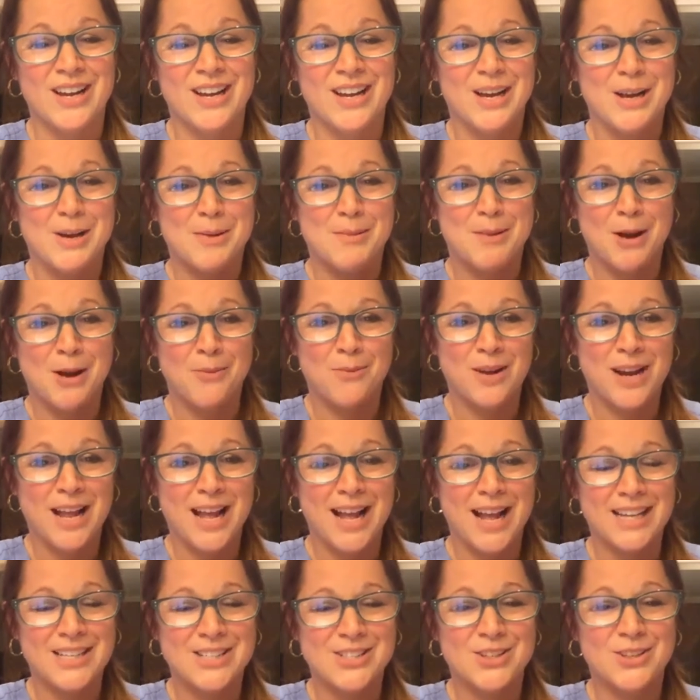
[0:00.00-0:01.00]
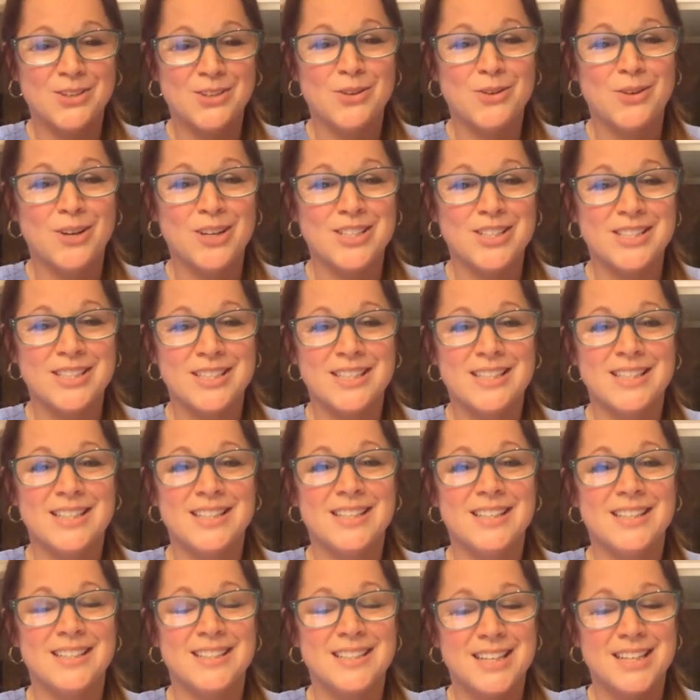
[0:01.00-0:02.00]
I want to ask you the
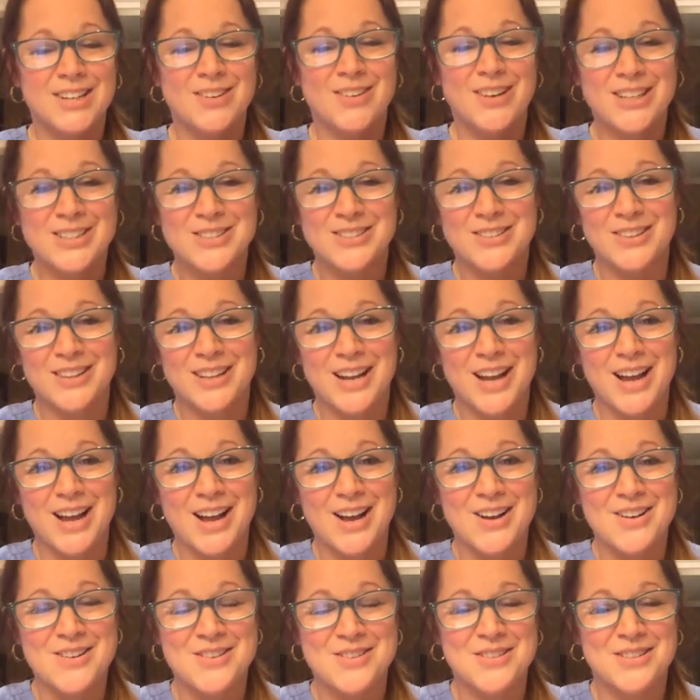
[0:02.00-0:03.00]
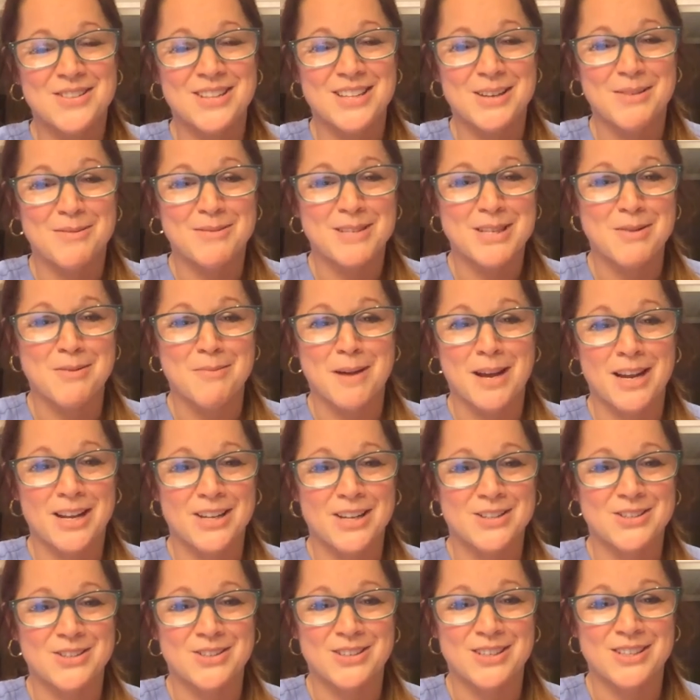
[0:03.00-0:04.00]
question, get your answer, and then I'll say what my
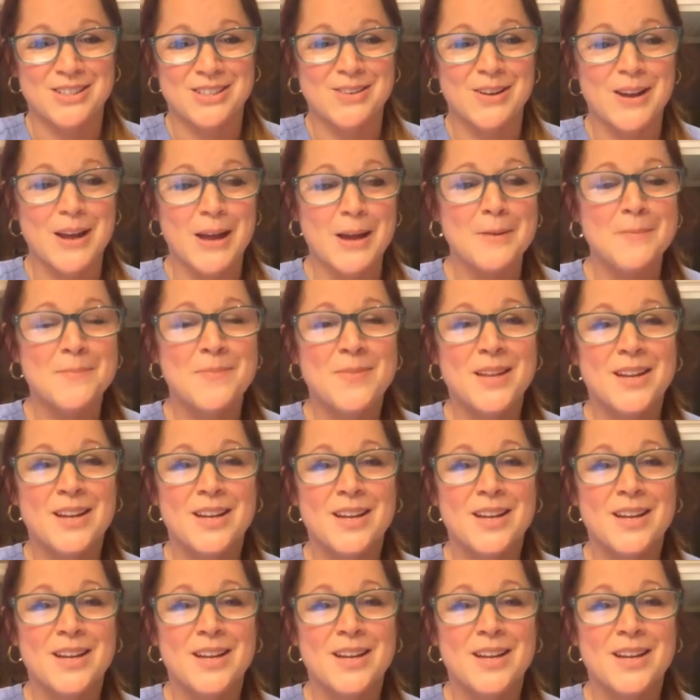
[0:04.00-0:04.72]
answer is. Okay.